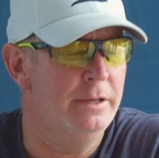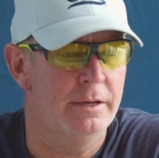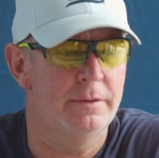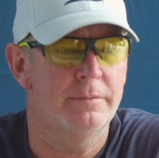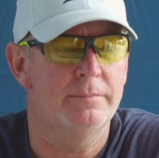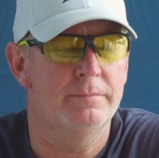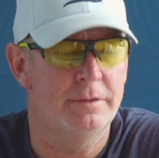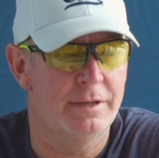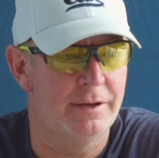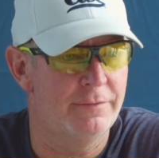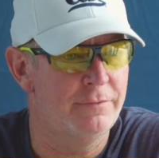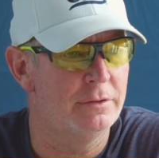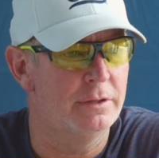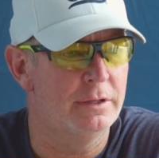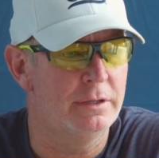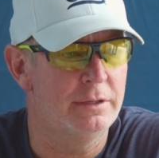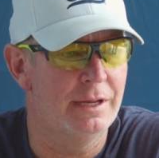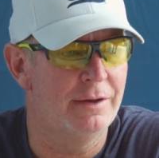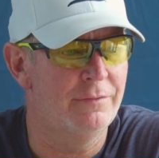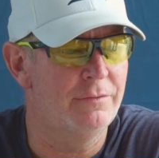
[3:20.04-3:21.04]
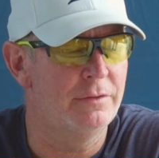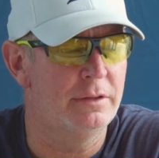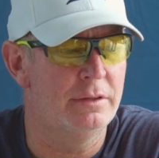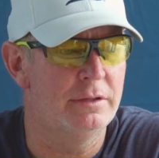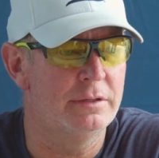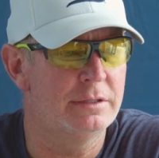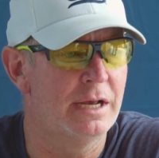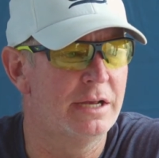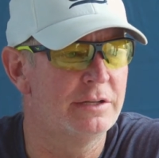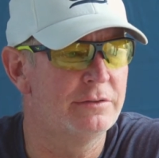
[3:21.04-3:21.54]
Yeah, definitely.
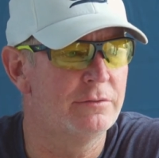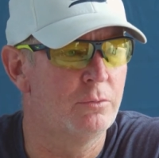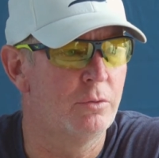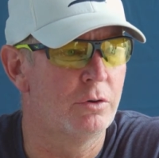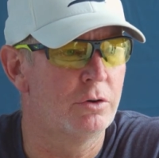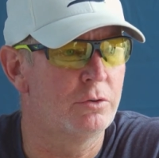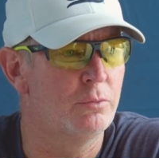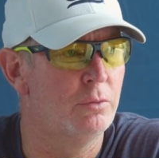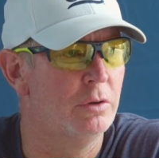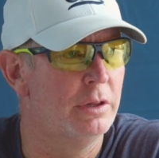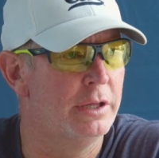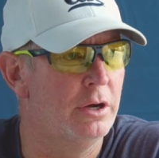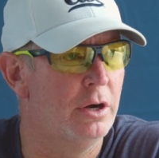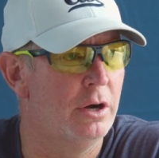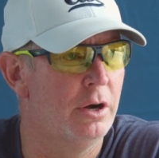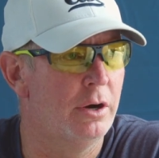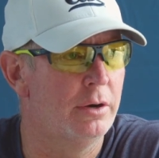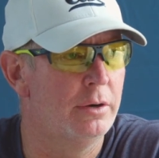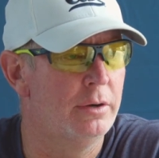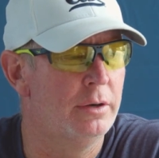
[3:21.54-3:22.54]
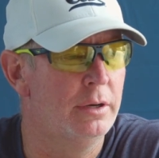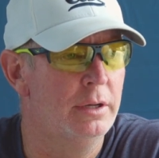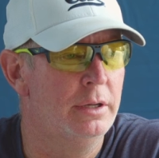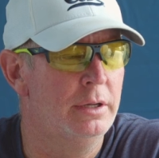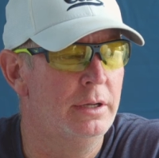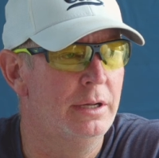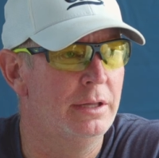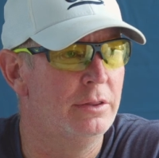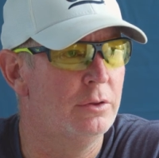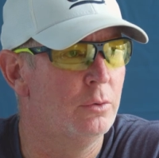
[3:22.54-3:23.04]
These guys have worked really hard
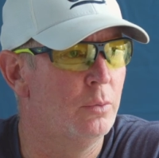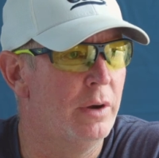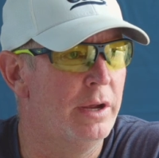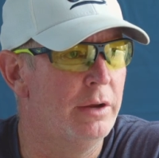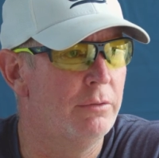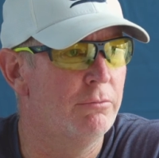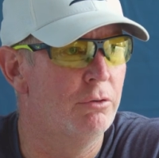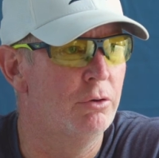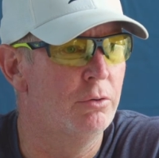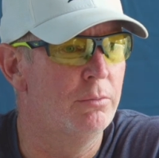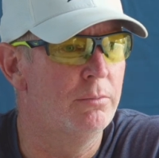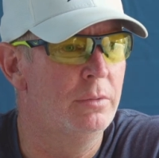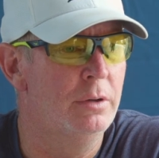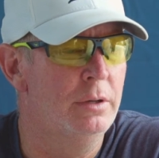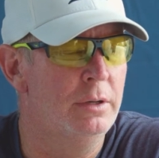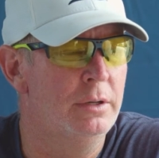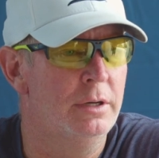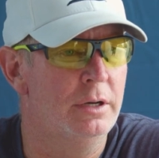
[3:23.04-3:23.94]
in the weight room.